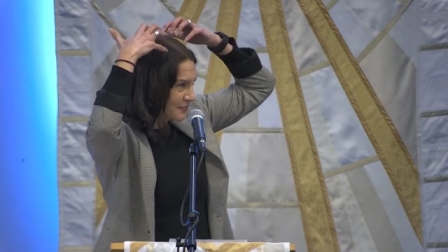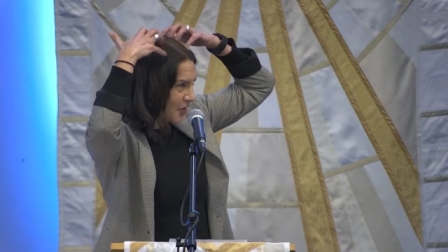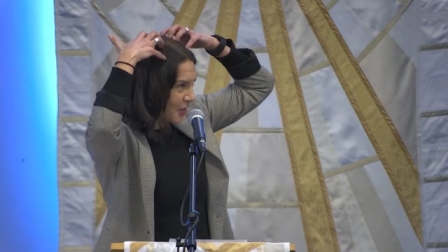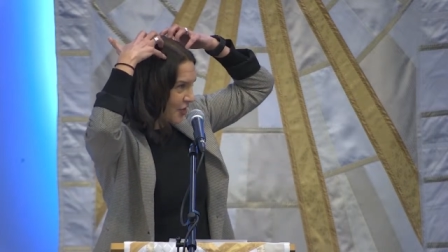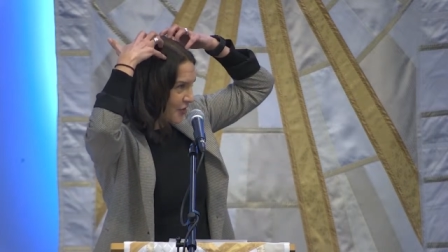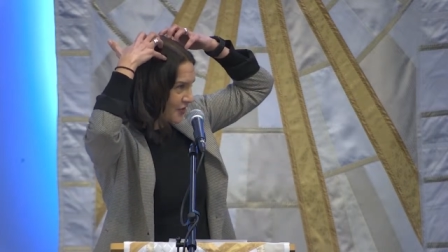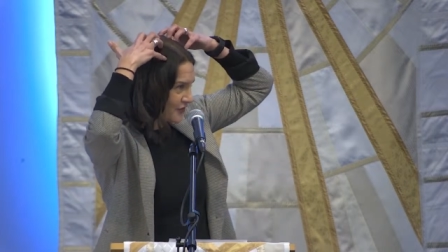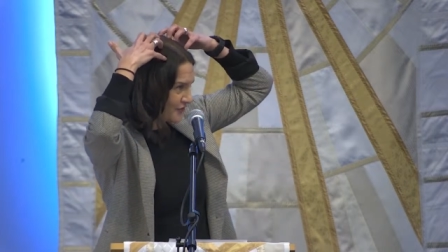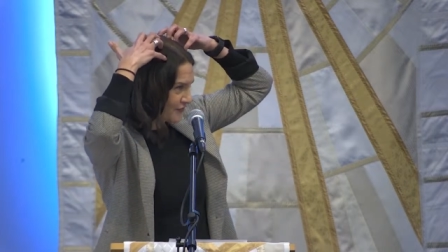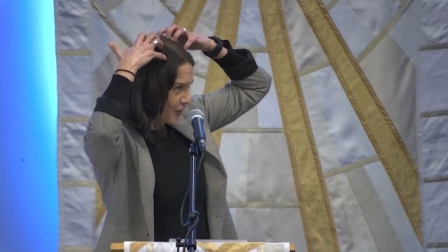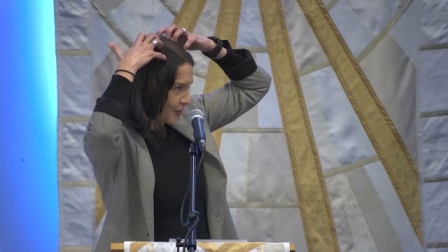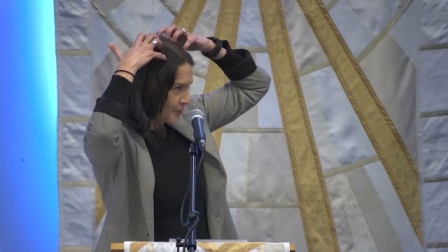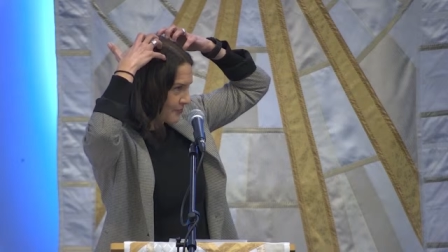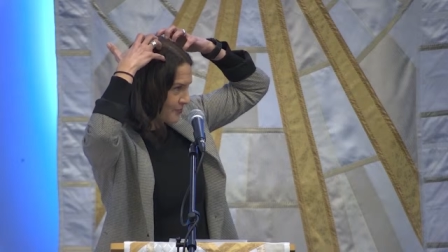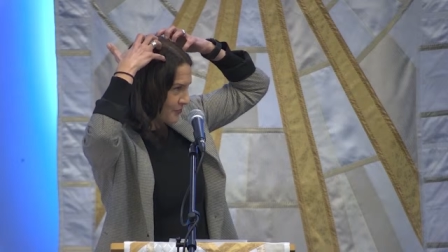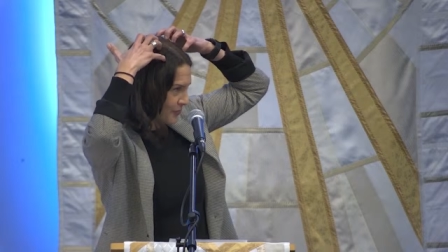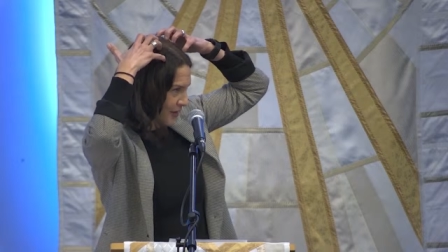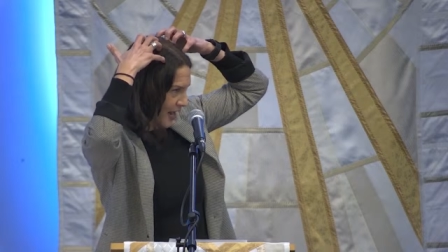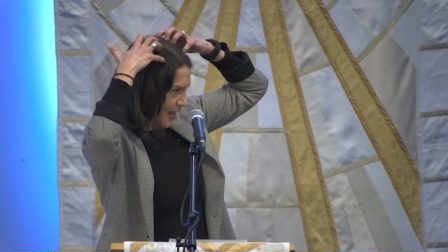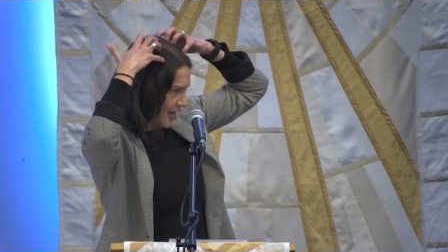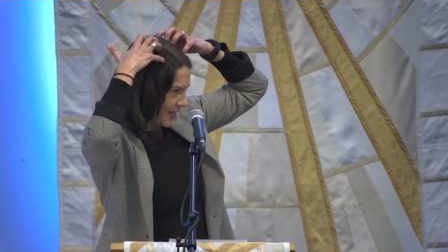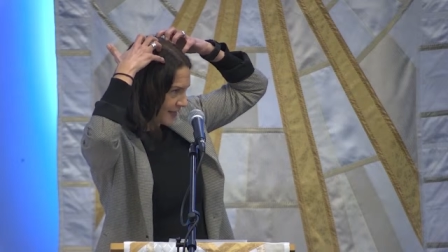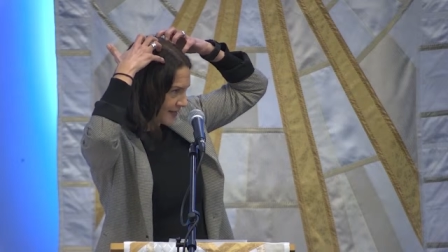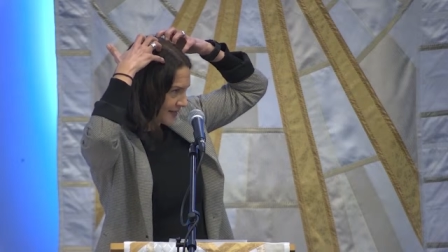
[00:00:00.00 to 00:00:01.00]
part of our
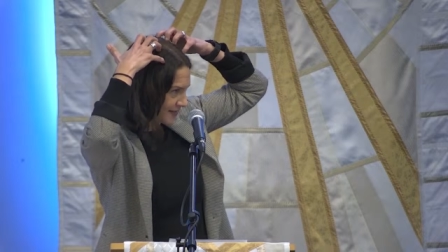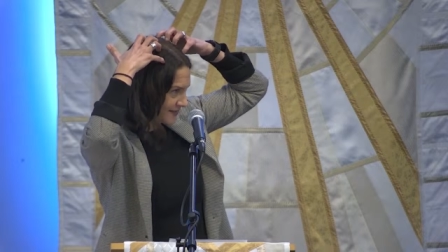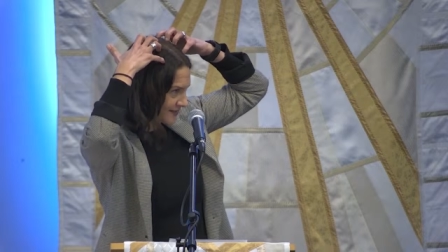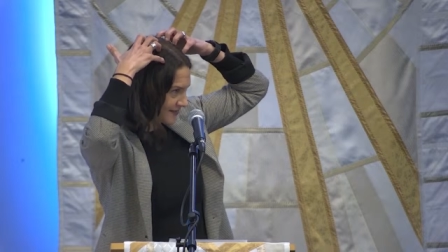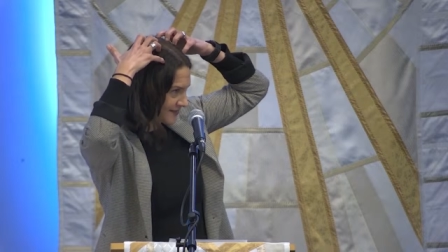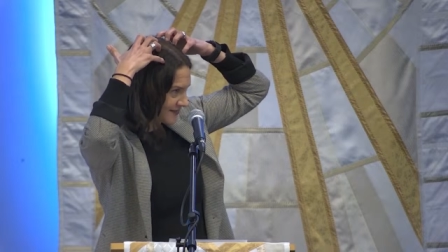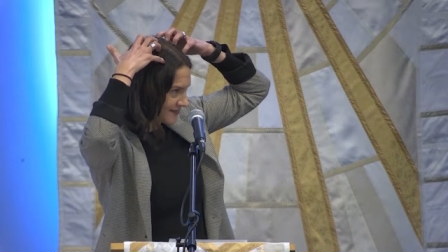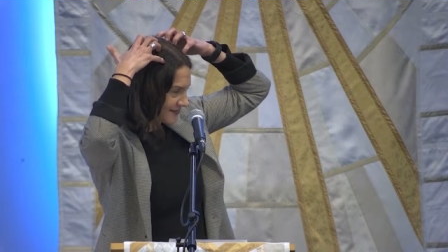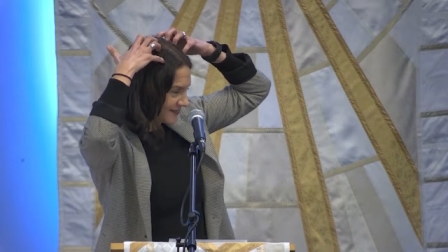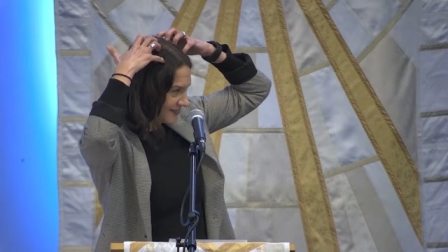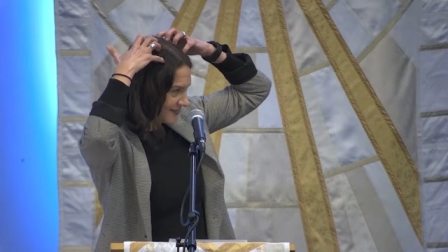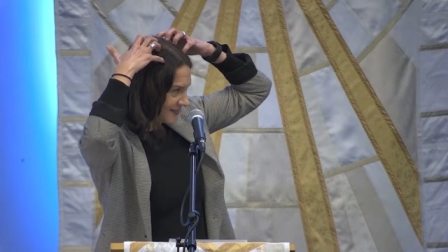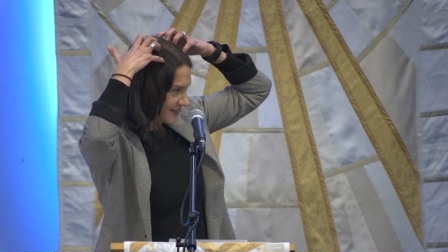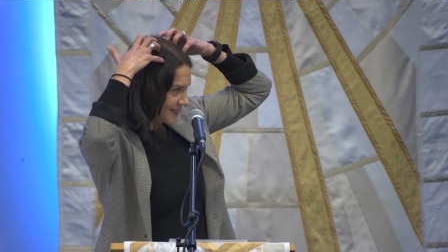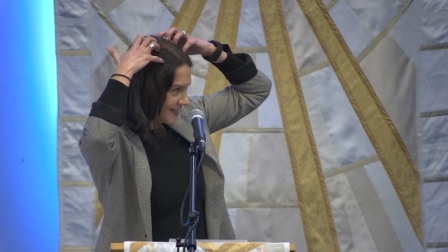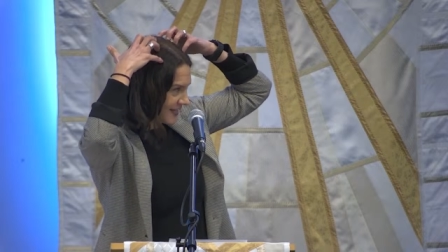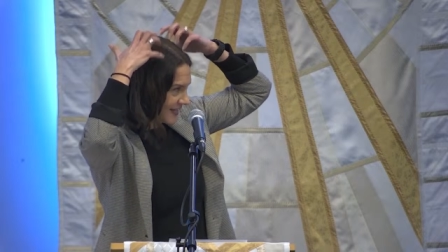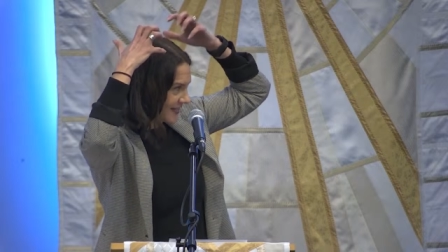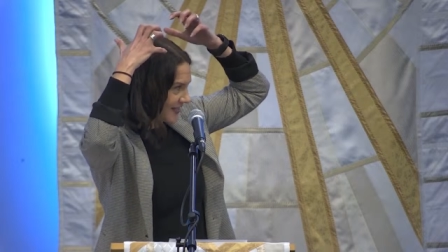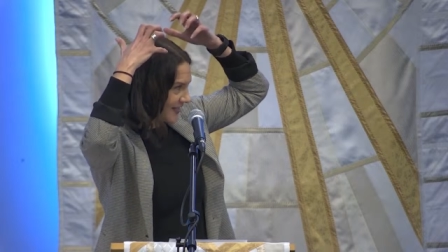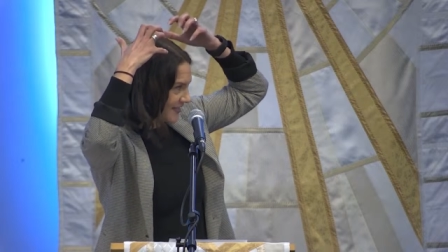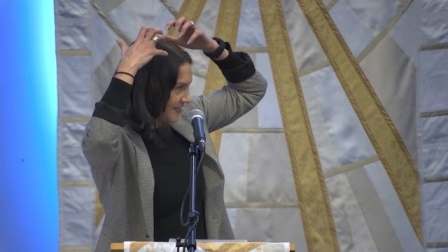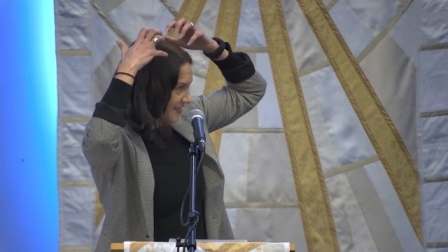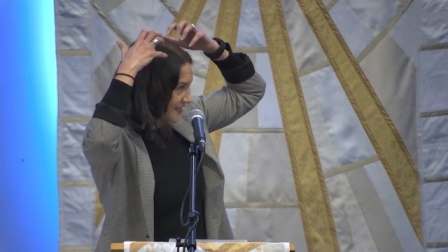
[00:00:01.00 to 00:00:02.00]
brain, that
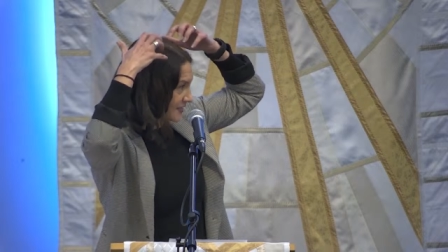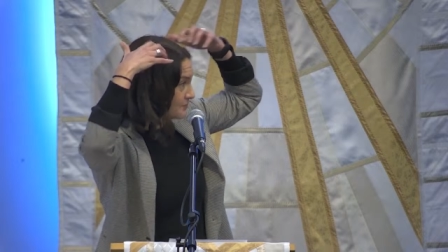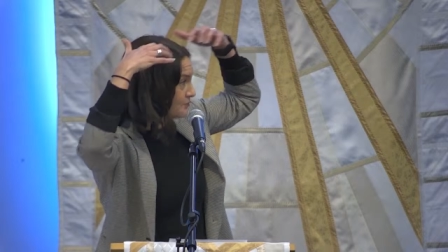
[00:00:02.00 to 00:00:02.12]
like it's